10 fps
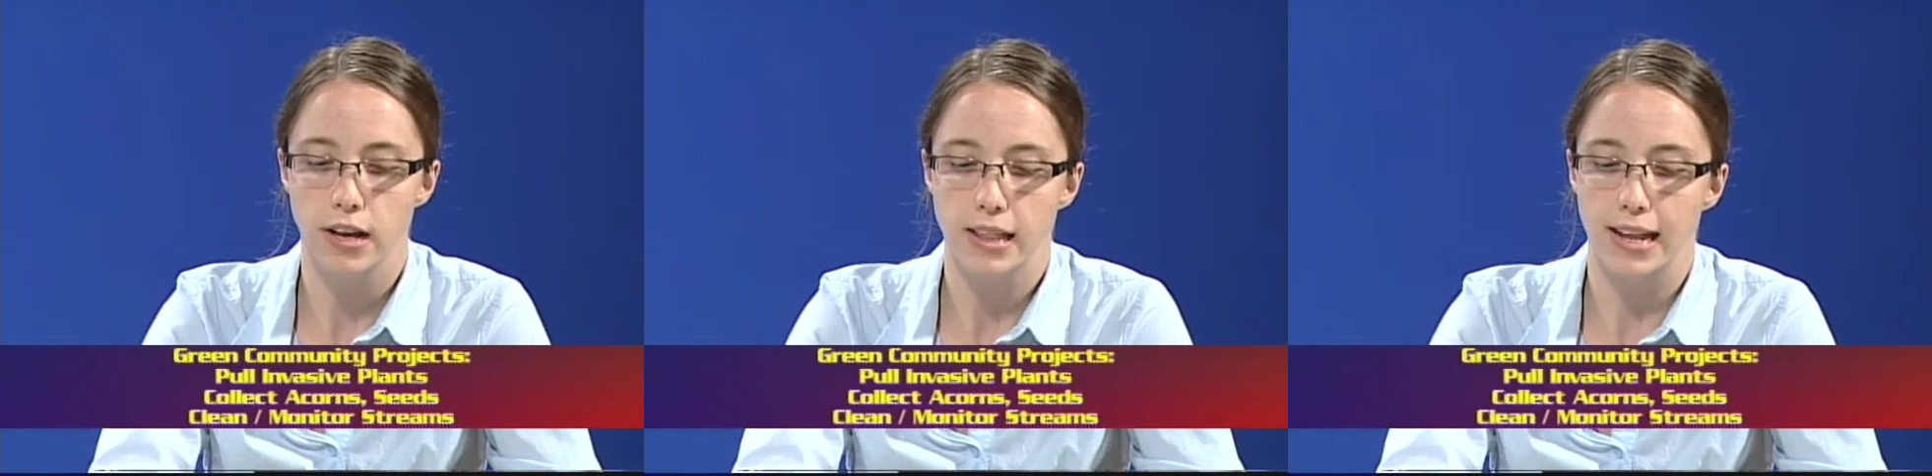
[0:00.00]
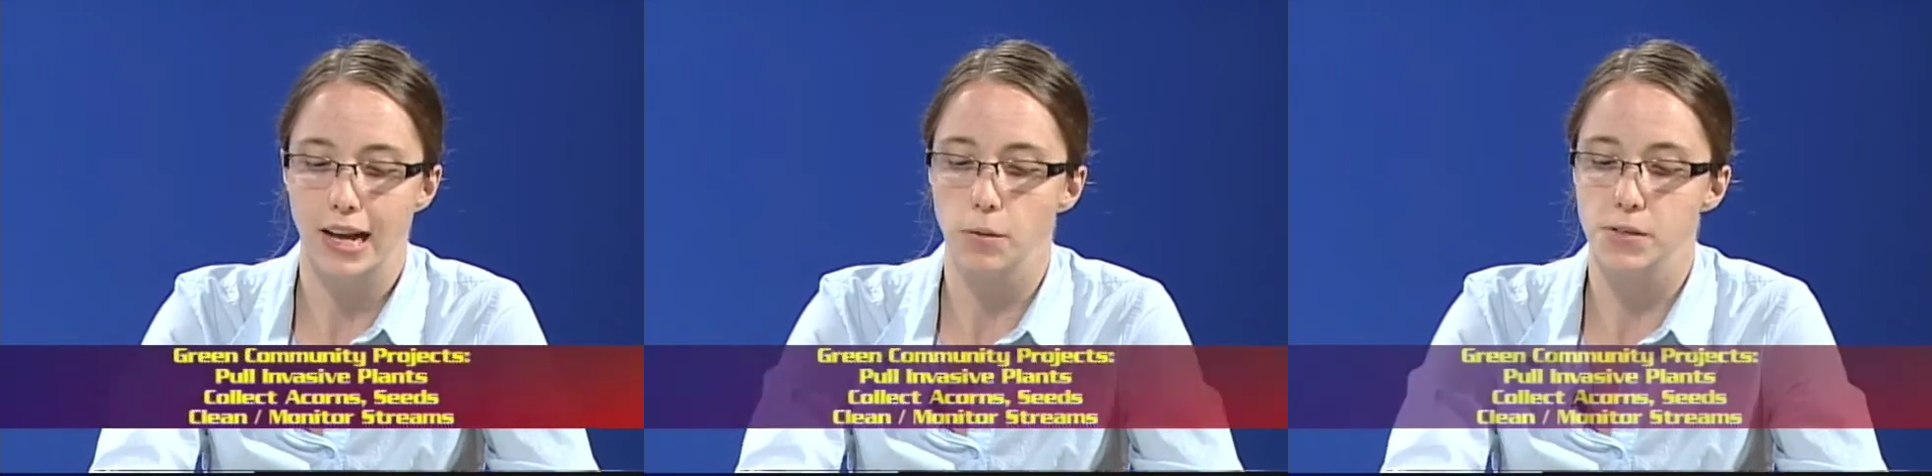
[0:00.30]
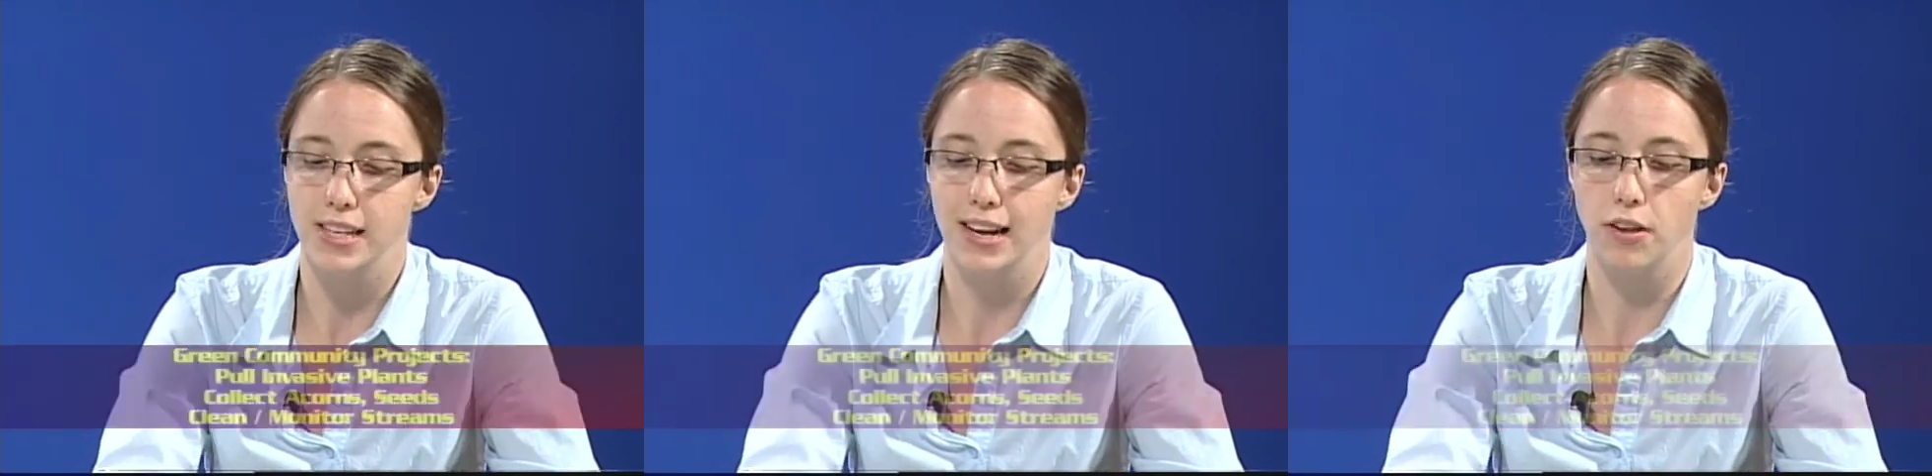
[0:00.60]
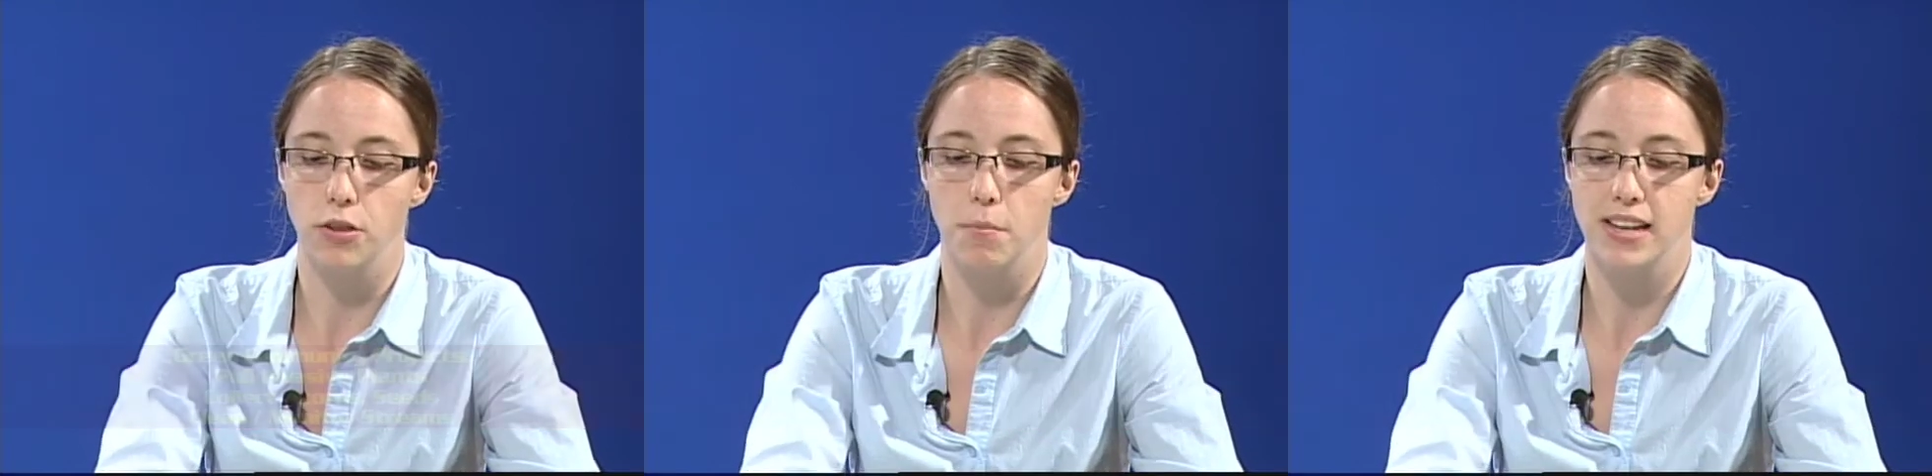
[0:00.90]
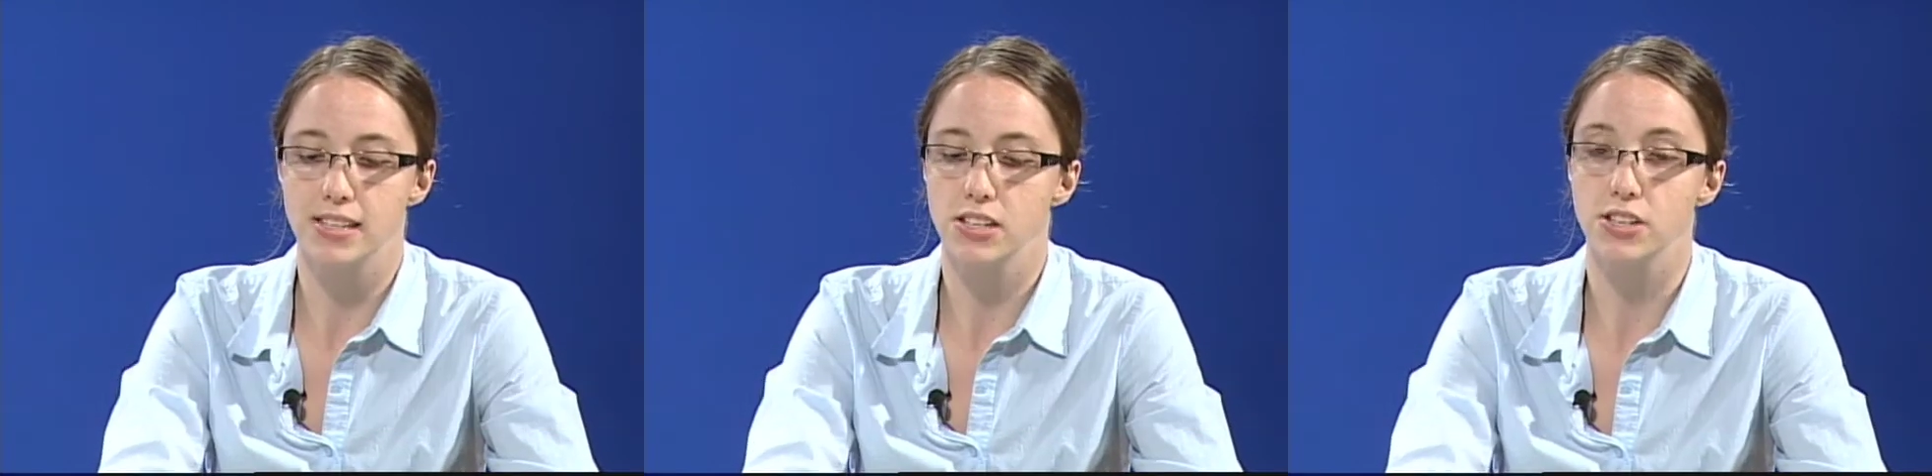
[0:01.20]
that helps get out the
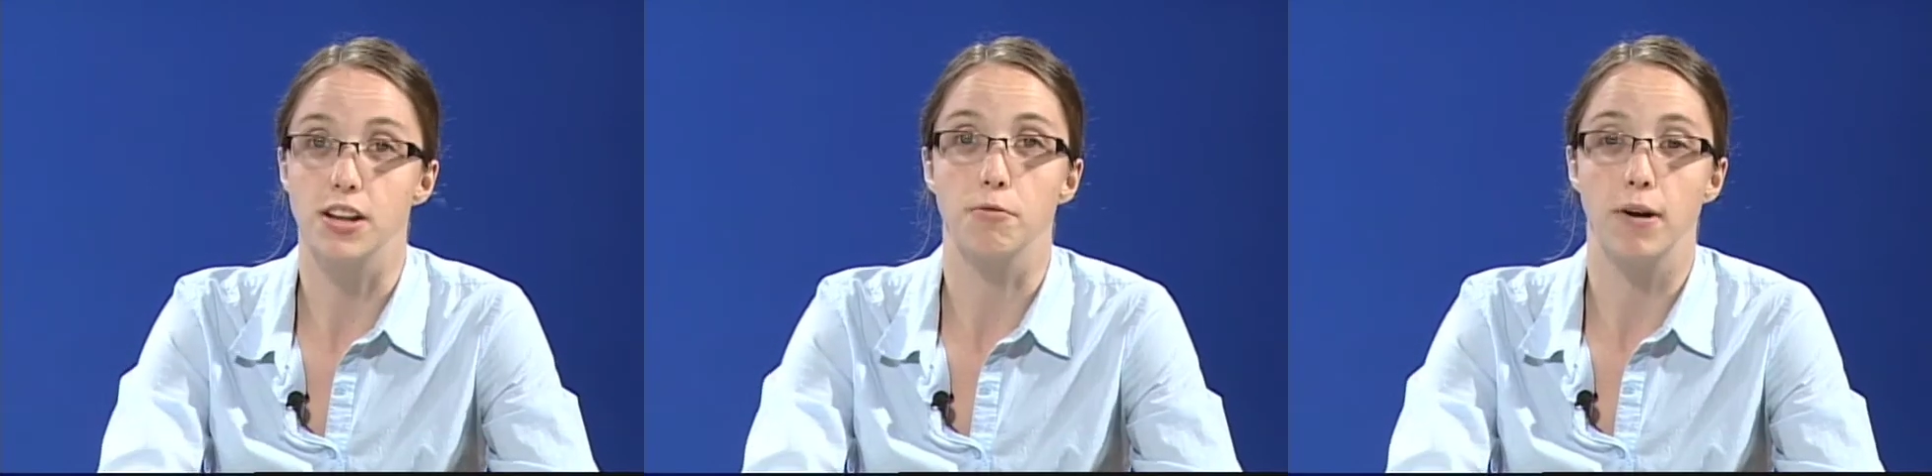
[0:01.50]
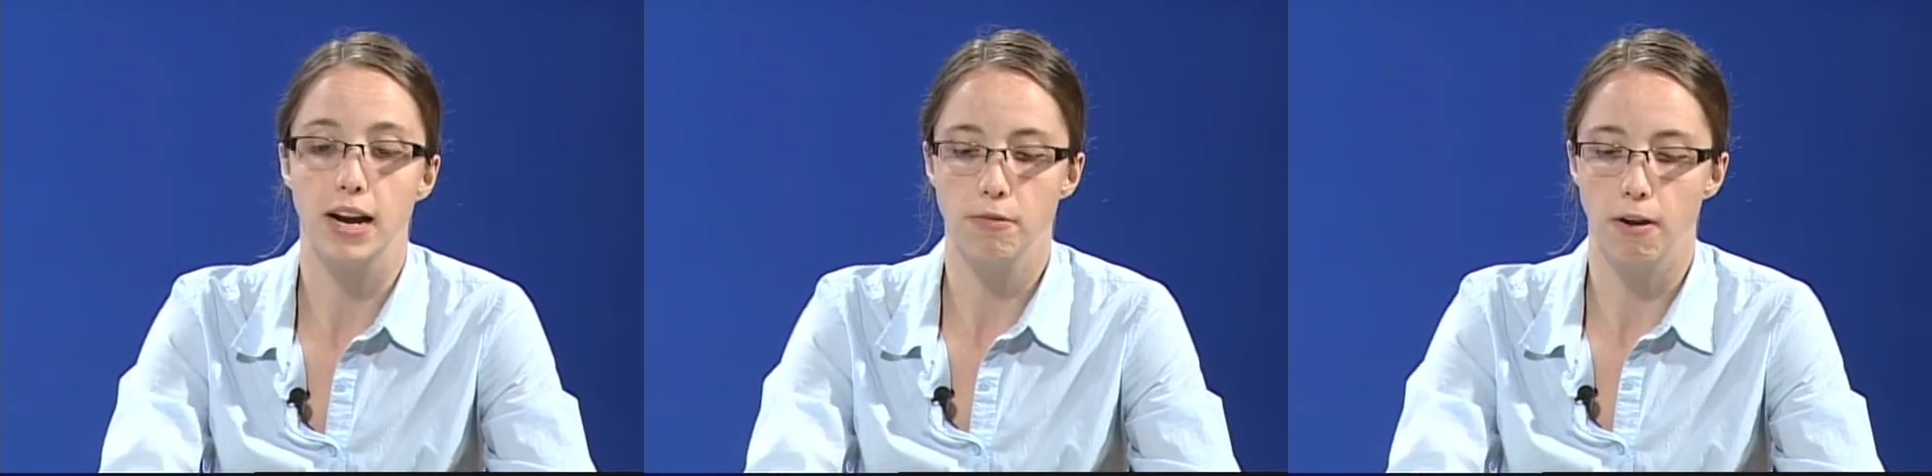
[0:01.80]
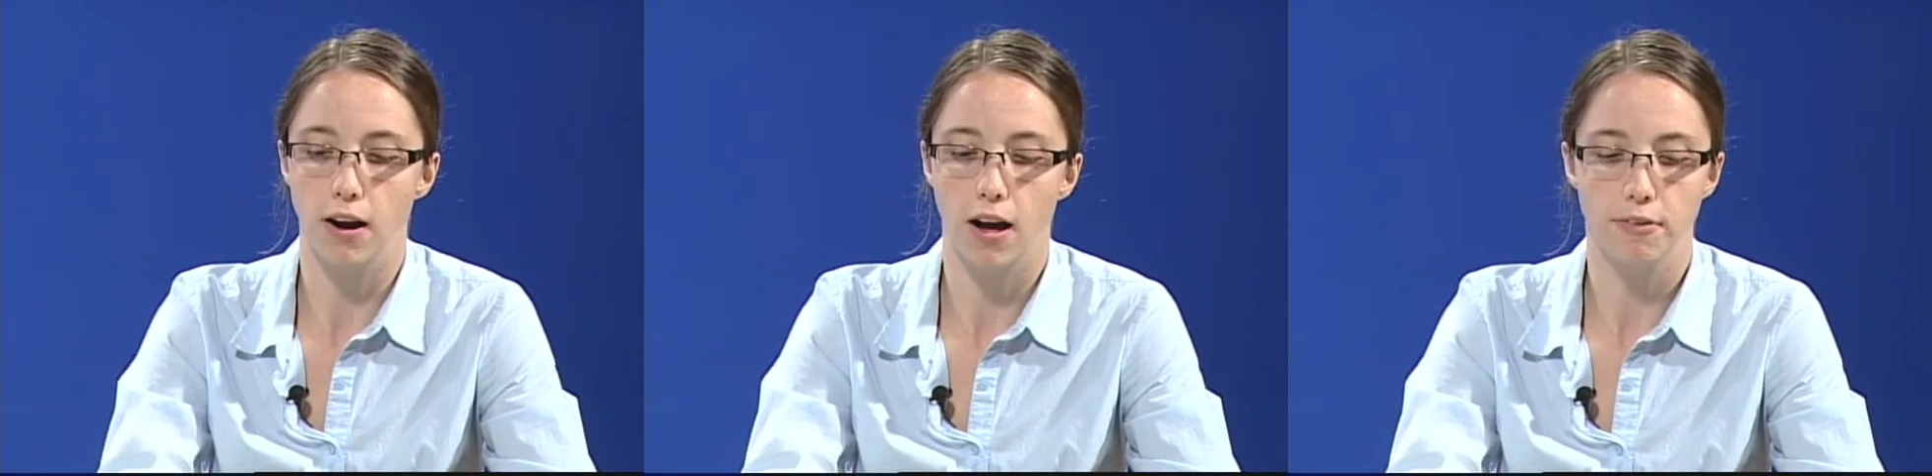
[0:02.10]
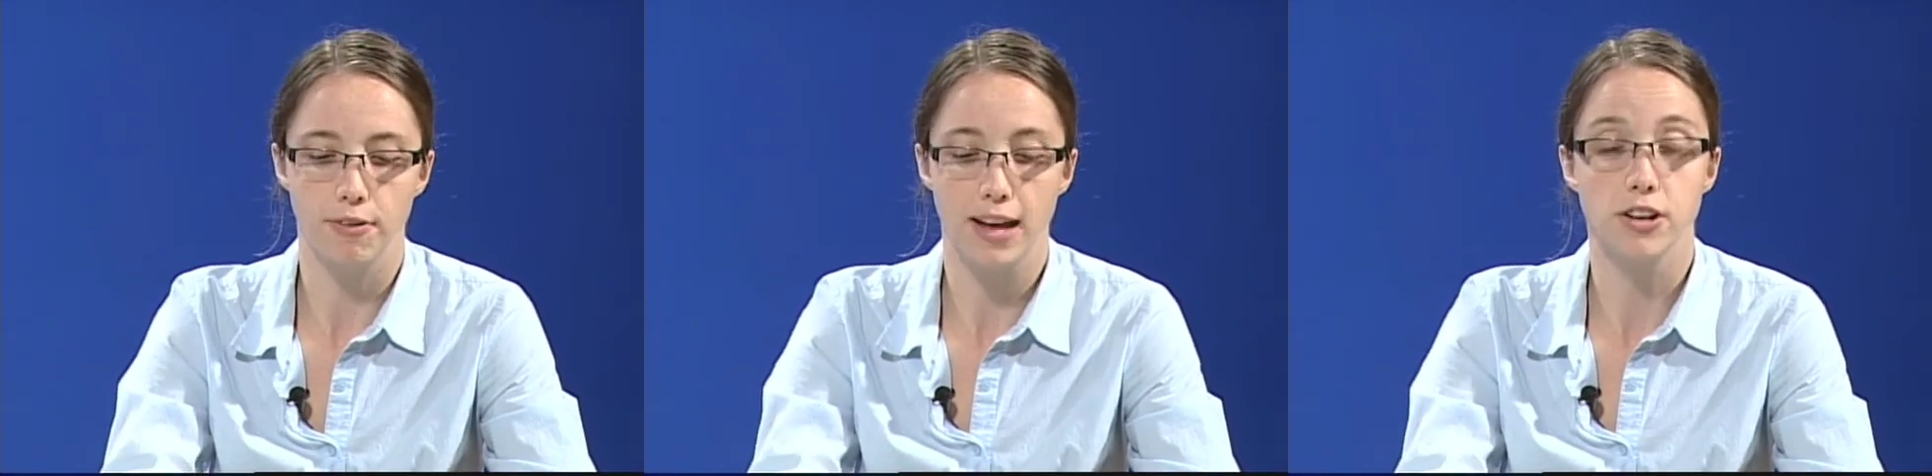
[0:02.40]
message that rain runoff